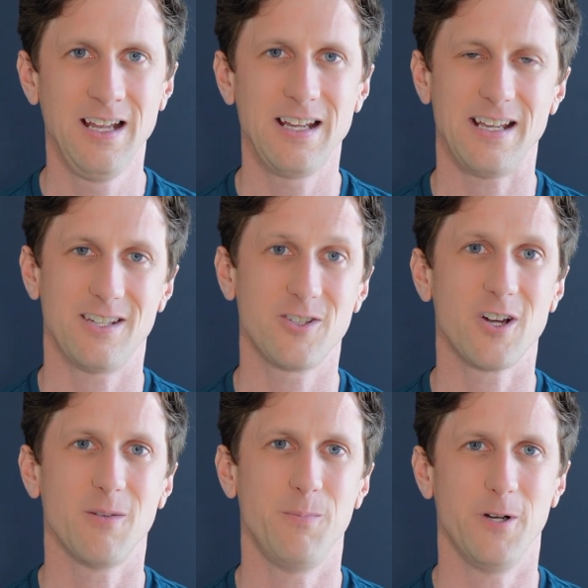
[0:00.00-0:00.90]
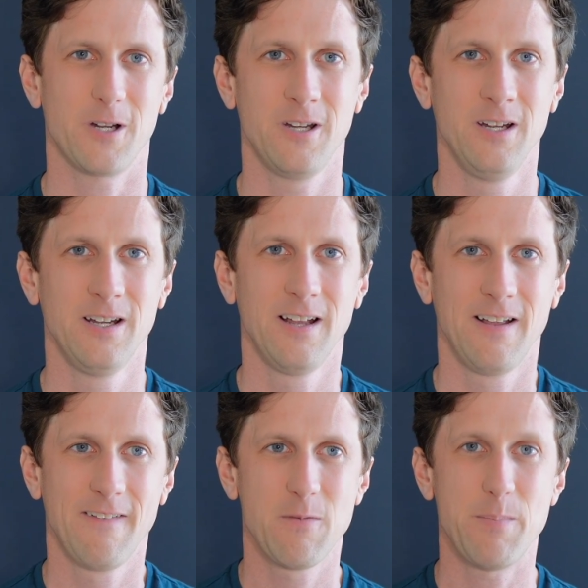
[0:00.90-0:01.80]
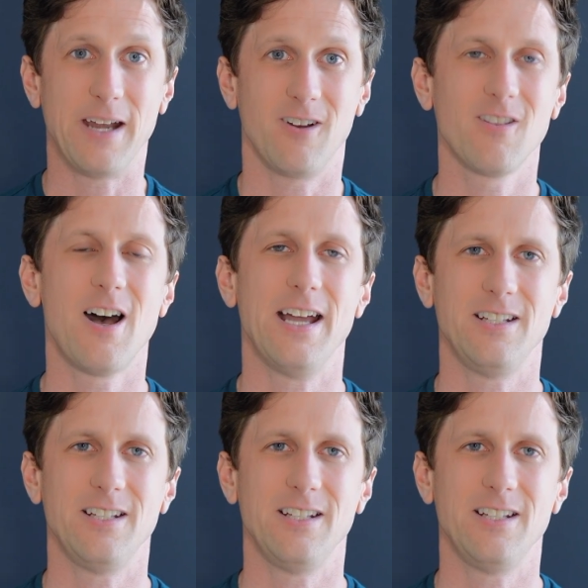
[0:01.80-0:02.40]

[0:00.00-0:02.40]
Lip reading: is sharp book, BetOnline.